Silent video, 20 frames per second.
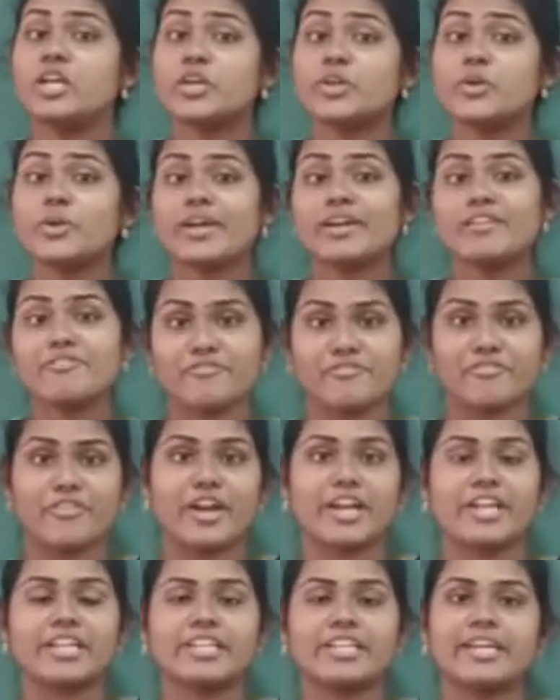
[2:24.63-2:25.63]
You can
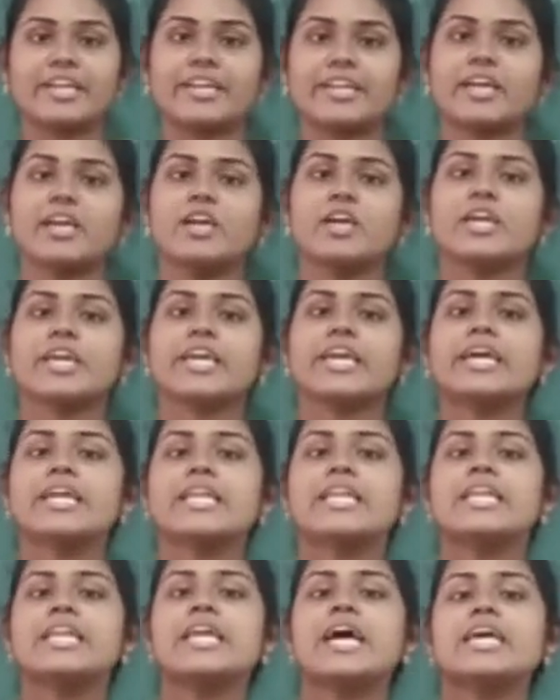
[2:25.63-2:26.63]
find that. You
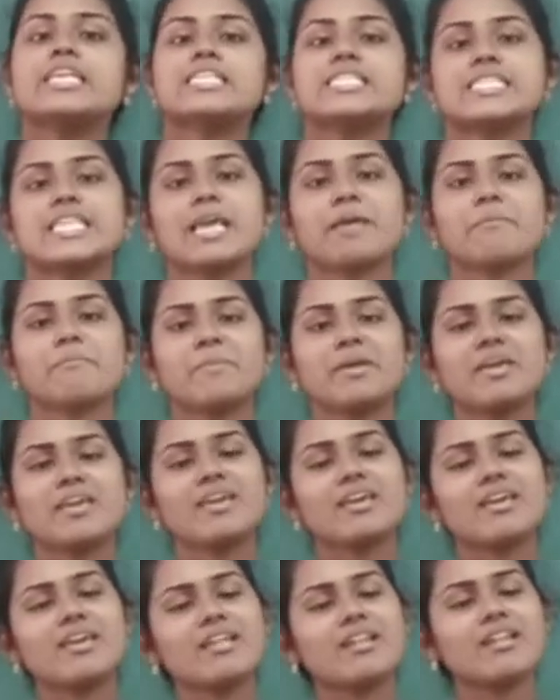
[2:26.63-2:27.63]
can see
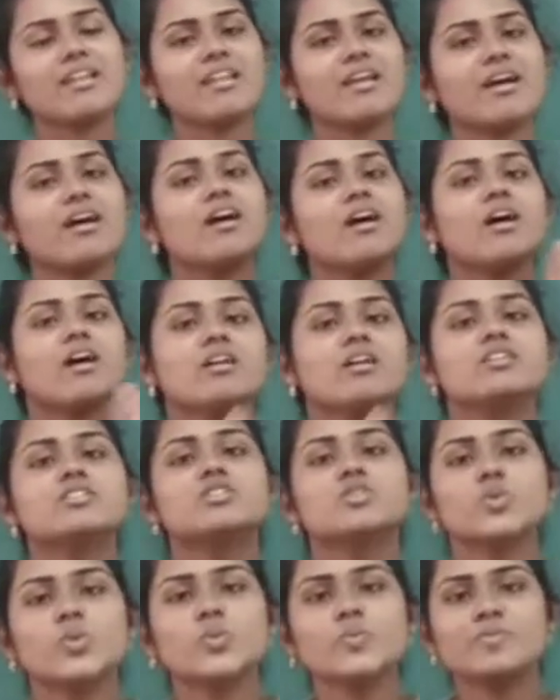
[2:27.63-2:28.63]
me in
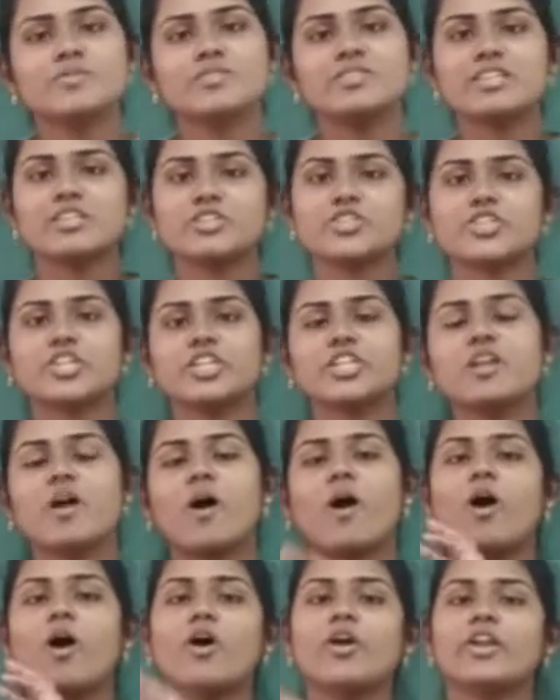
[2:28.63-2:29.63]
Zoom session
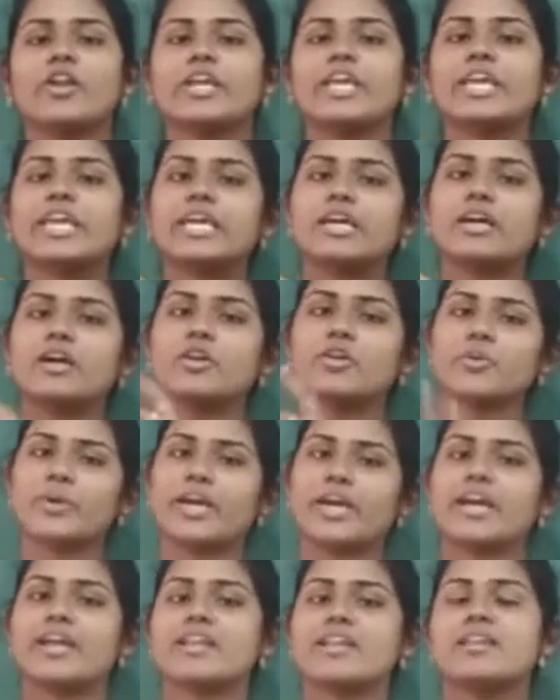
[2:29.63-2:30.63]
or you
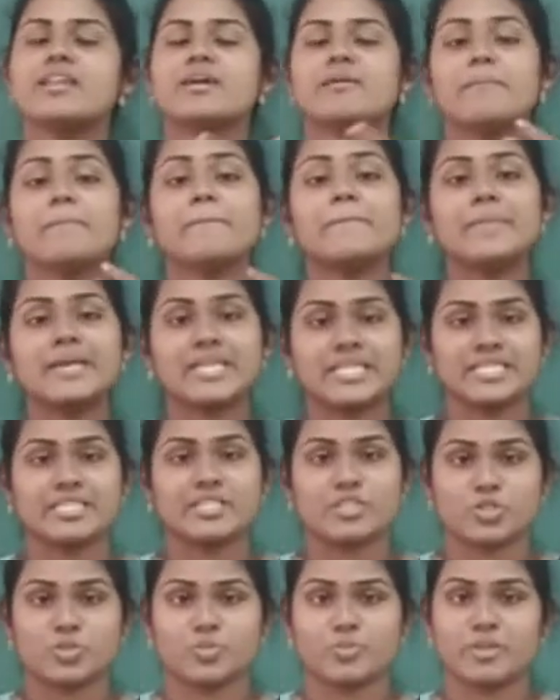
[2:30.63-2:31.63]
can
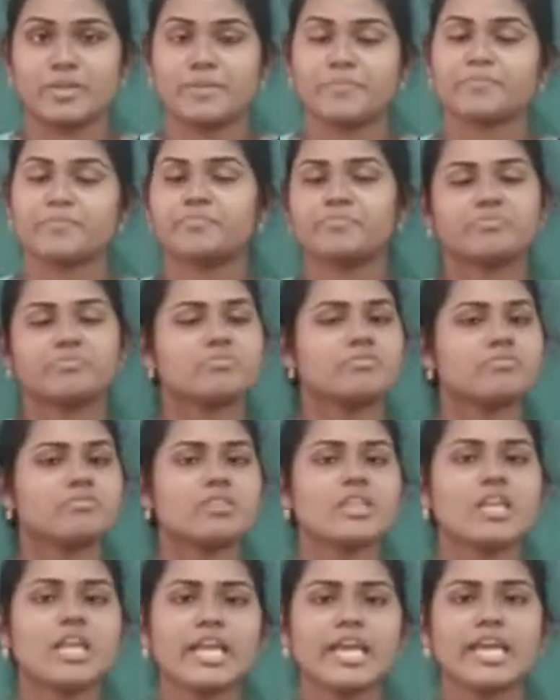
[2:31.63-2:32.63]
message me
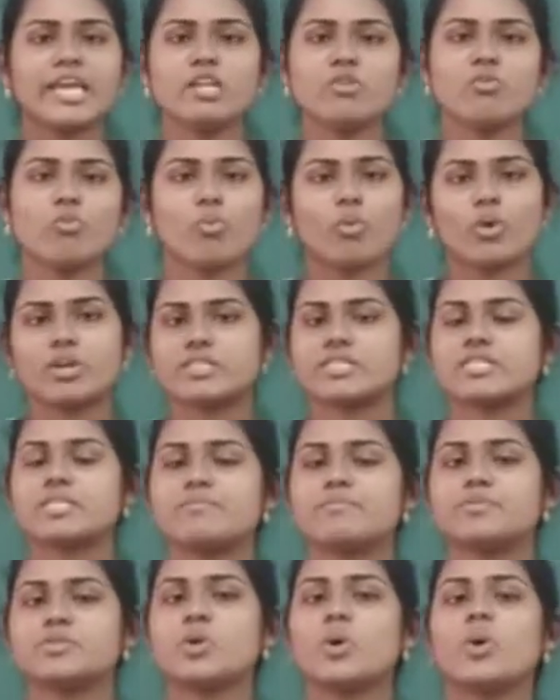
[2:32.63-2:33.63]
in
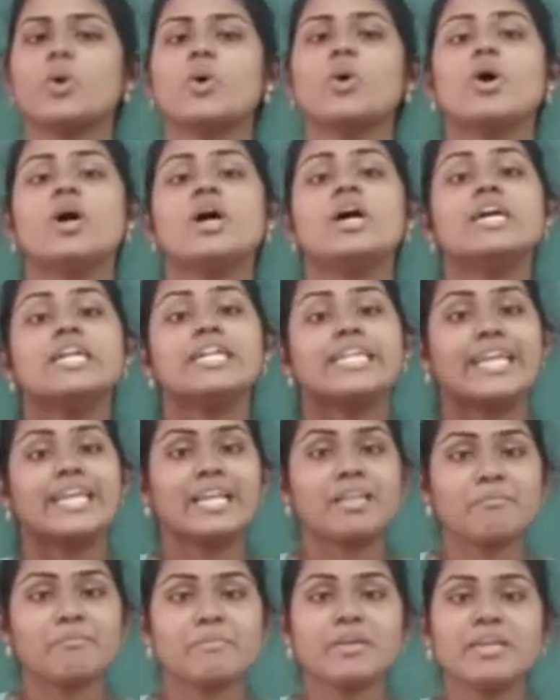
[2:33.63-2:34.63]
WhatsApp. So
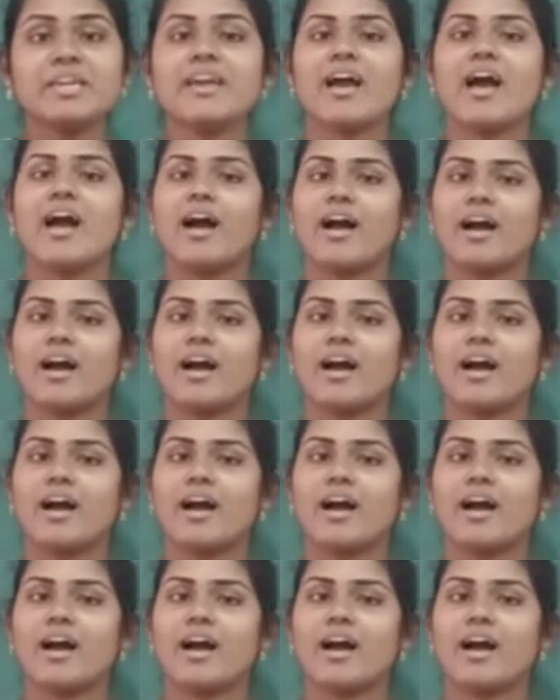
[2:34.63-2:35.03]
tell me